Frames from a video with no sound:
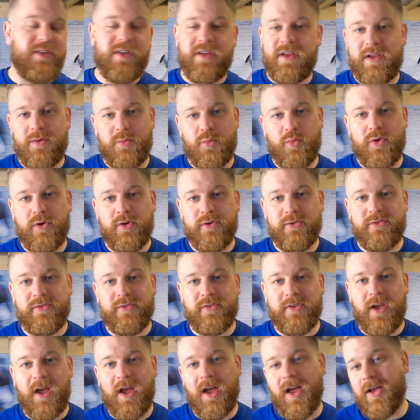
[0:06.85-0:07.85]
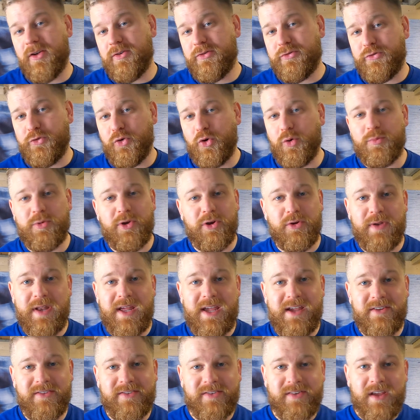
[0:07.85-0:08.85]
that was Storm
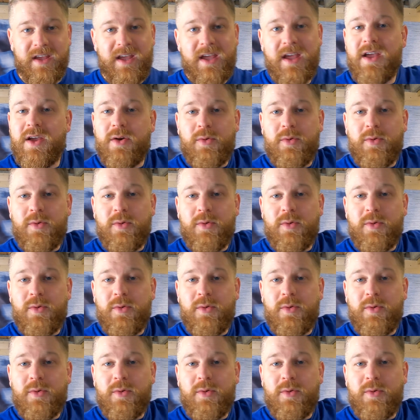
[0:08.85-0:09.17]
Eunice,